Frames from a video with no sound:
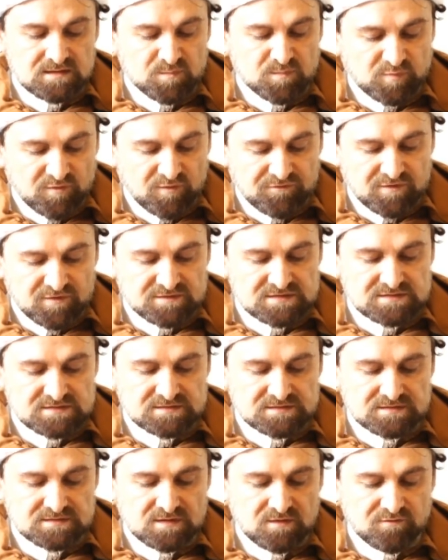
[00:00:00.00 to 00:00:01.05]
the
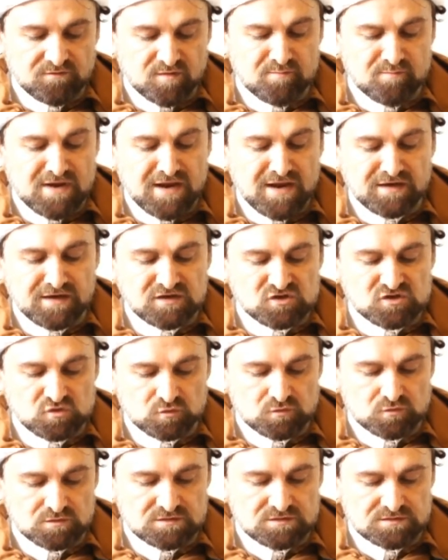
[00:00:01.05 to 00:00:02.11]
profits from any
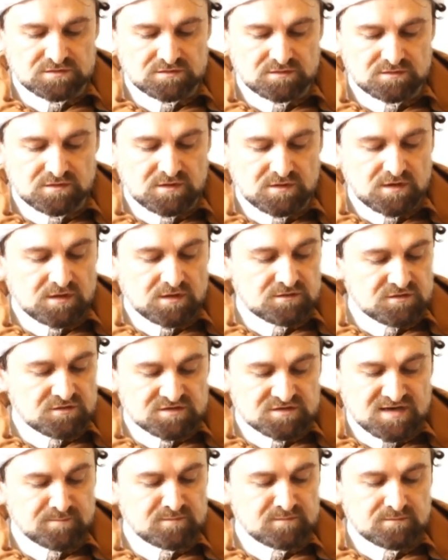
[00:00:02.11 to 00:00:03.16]
source to
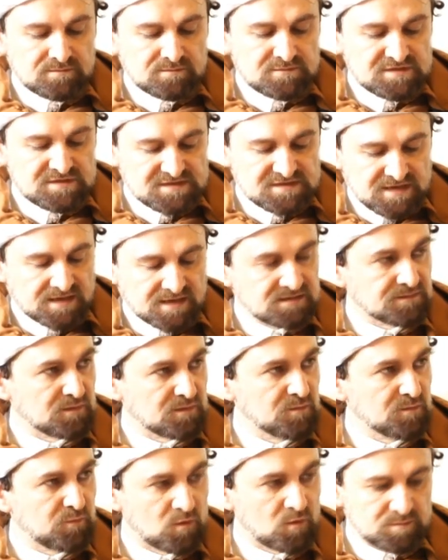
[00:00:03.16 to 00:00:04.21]
some
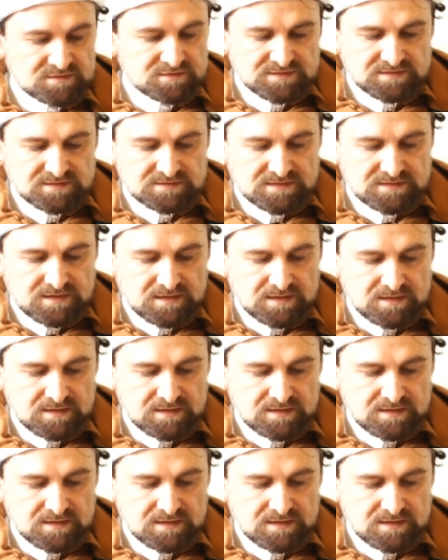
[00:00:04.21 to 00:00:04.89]
charitable purposes